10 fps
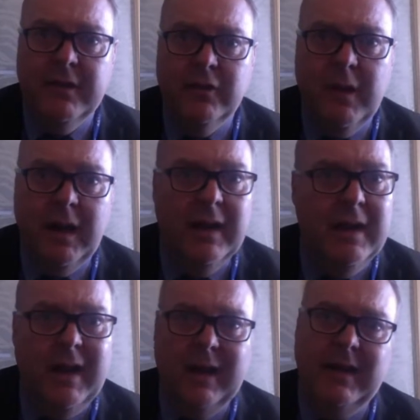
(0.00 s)
as well.
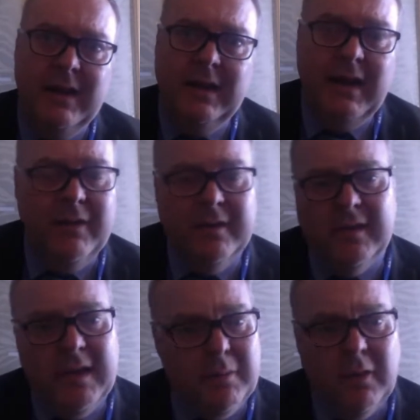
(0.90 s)
I can't
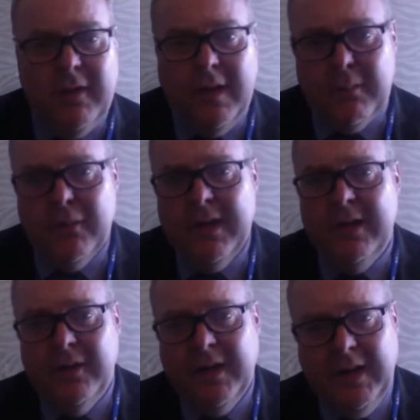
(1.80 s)
guarantee it, but we've had a
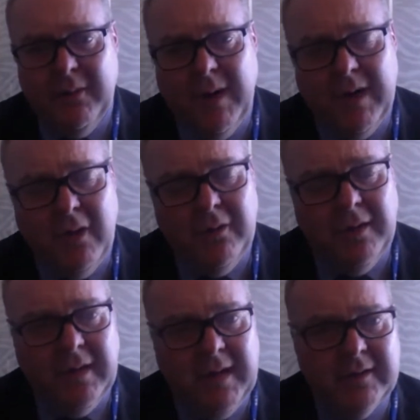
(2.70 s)
pretty good hit rate over
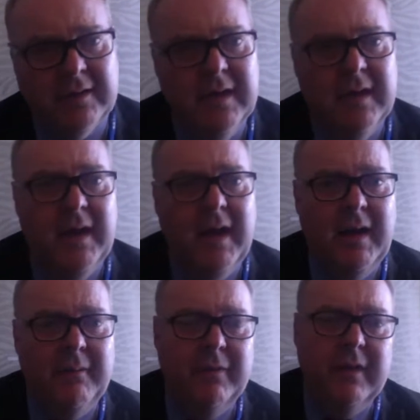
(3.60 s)
the last
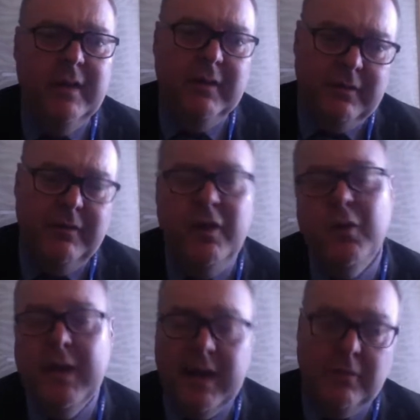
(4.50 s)

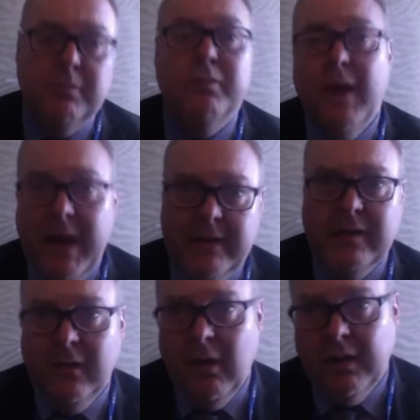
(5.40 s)
few years prior
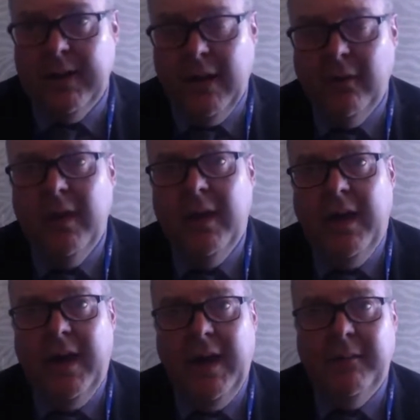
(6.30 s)
to lockdown,
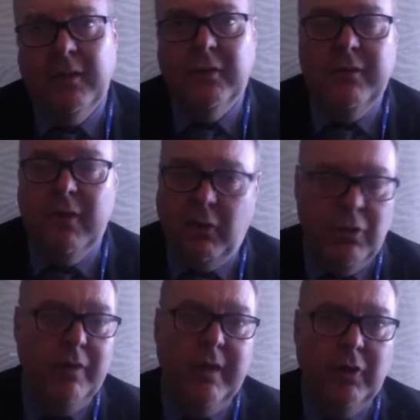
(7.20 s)
because we've not
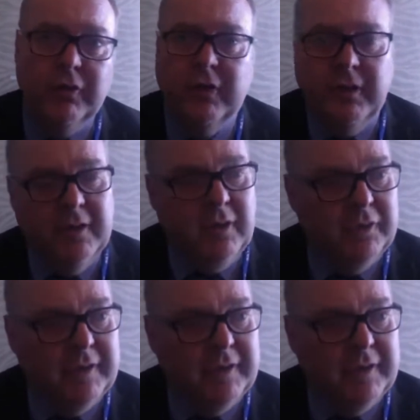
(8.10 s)
run those